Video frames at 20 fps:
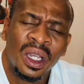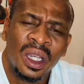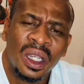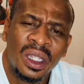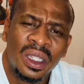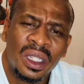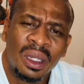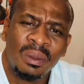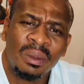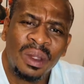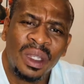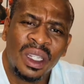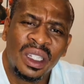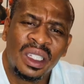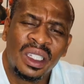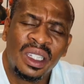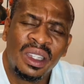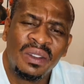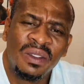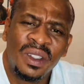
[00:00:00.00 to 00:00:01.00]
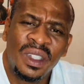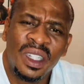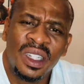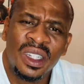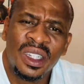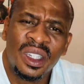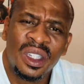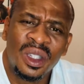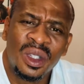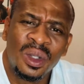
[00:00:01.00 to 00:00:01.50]
some
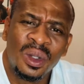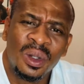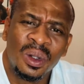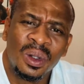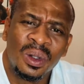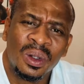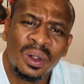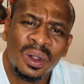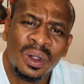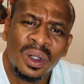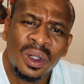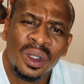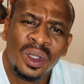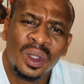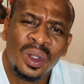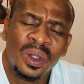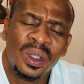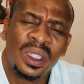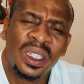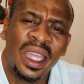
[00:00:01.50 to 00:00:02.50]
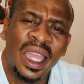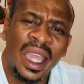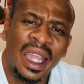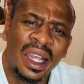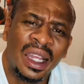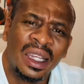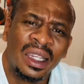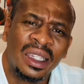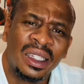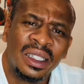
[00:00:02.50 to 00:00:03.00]
activities to
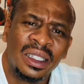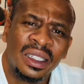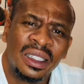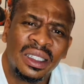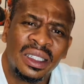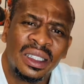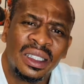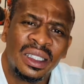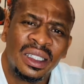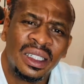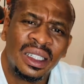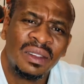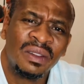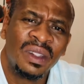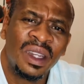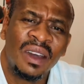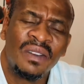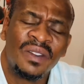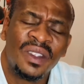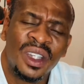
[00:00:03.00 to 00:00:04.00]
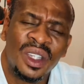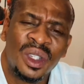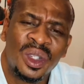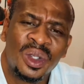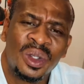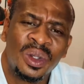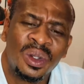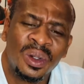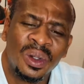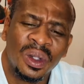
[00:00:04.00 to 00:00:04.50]
tackle even after
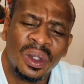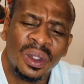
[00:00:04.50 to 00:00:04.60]
school.